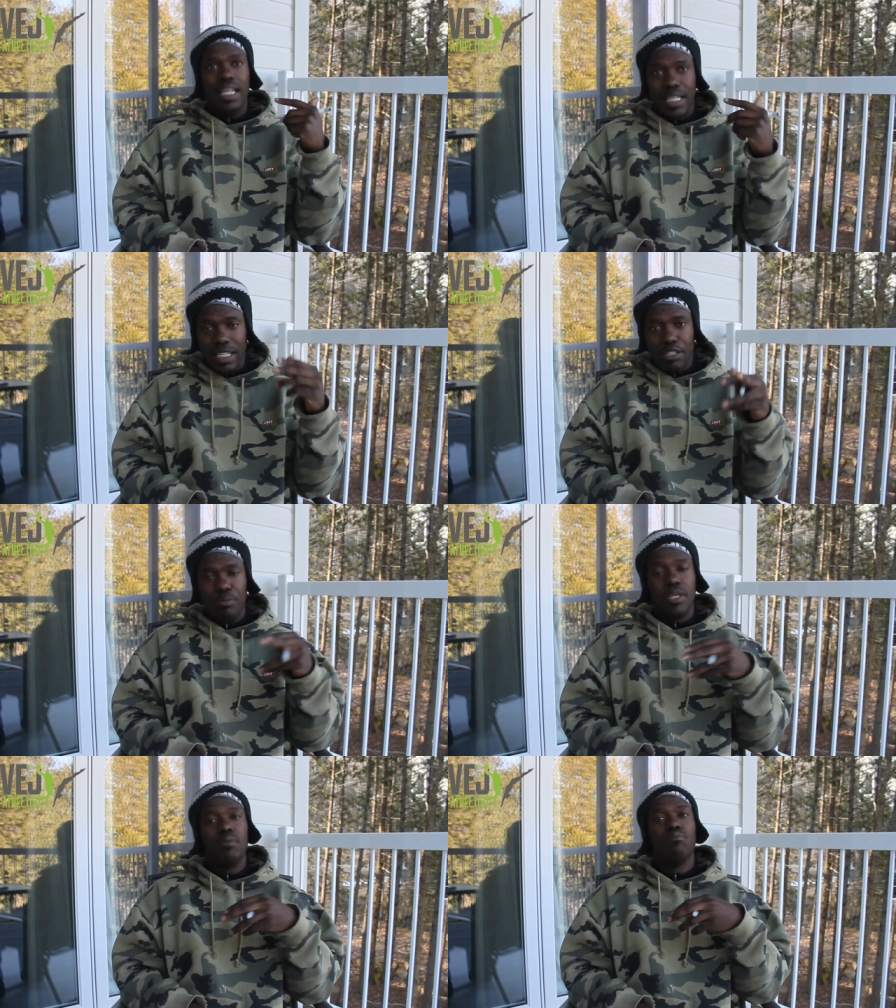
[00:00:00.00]
need to
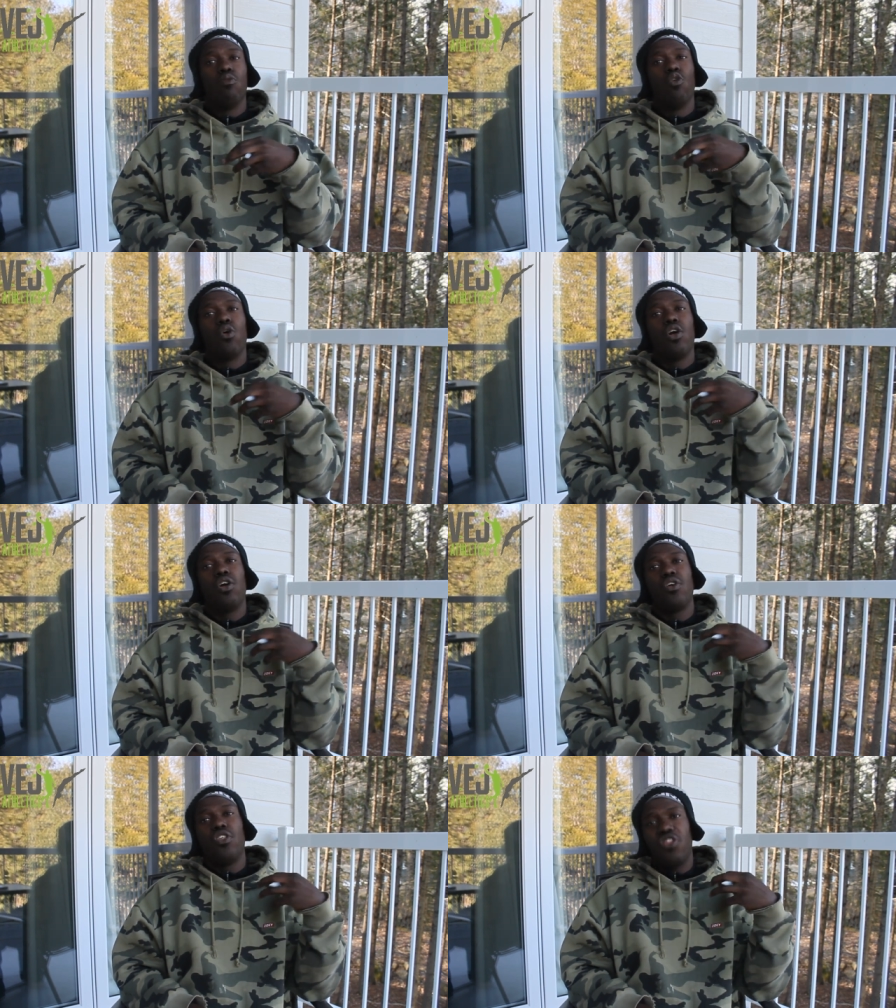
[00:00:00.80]
be
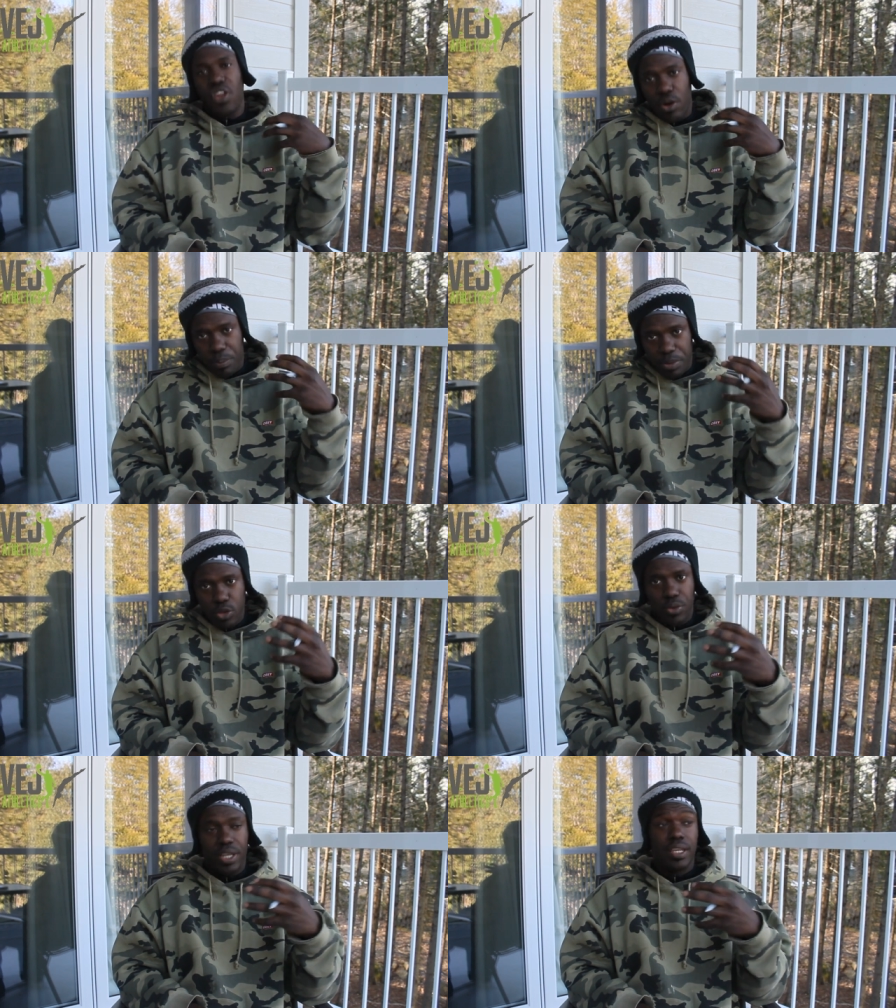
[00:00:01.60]
more
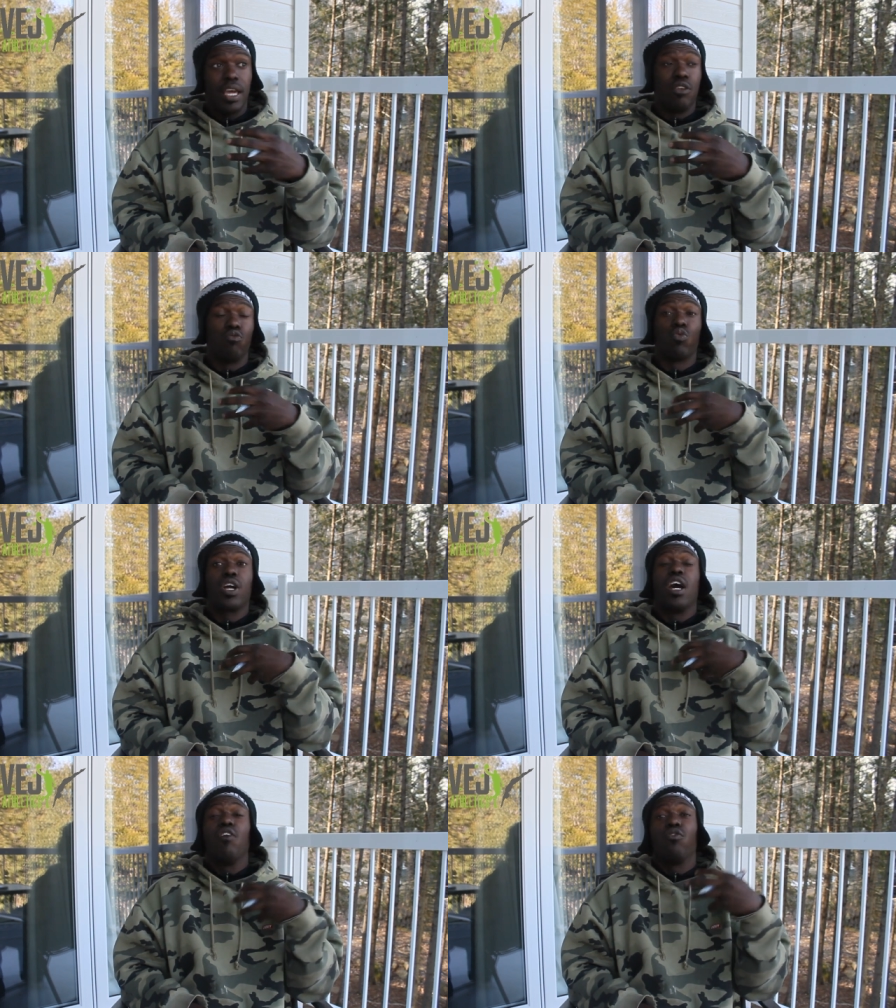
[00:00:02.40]
therapeutic and
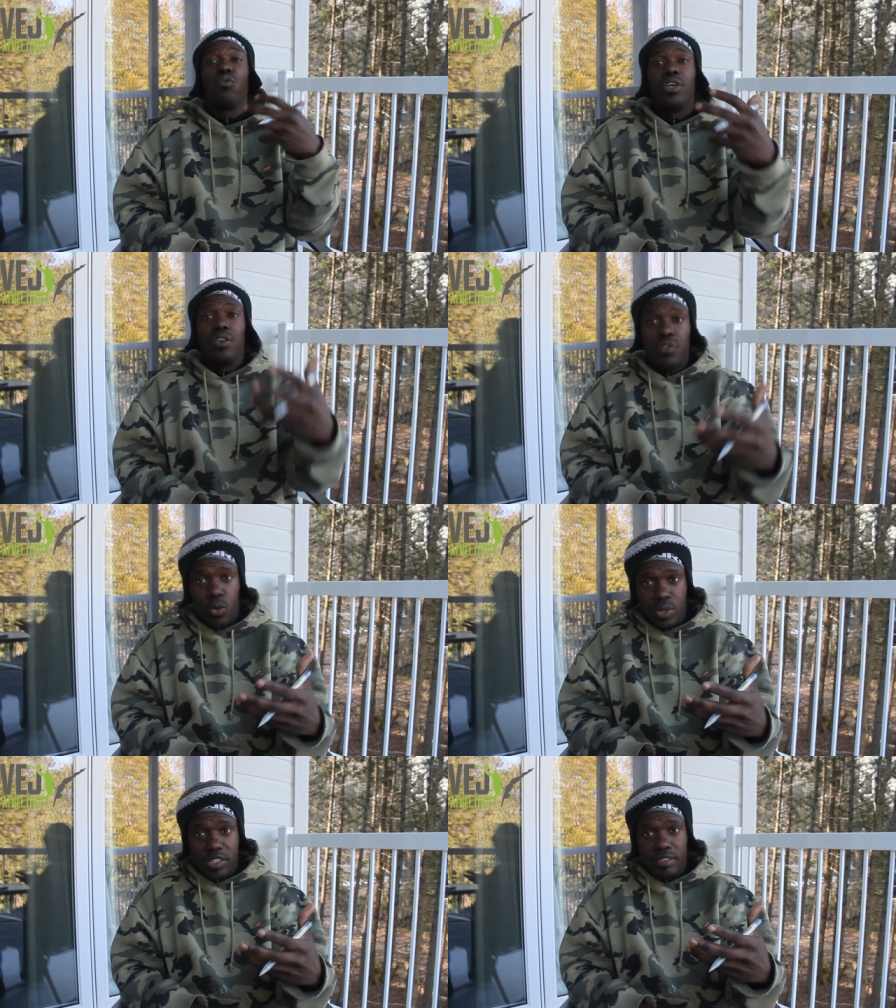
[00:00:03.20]
recovery
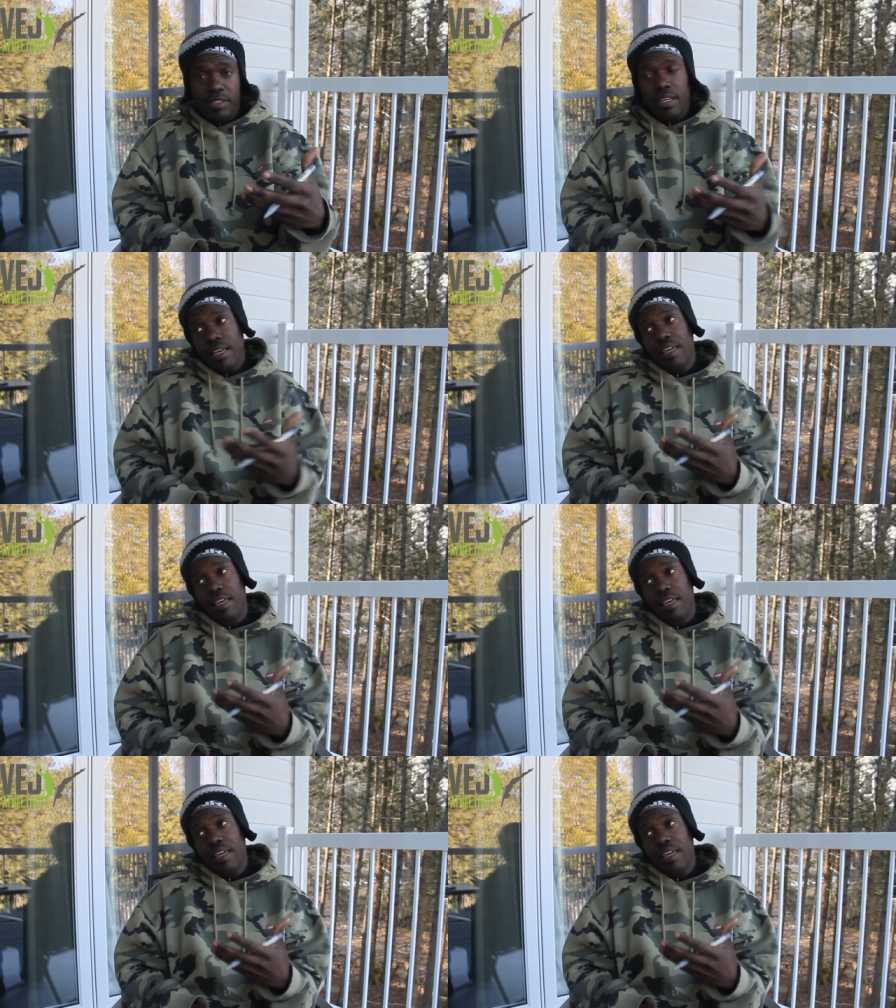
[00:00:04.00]
focused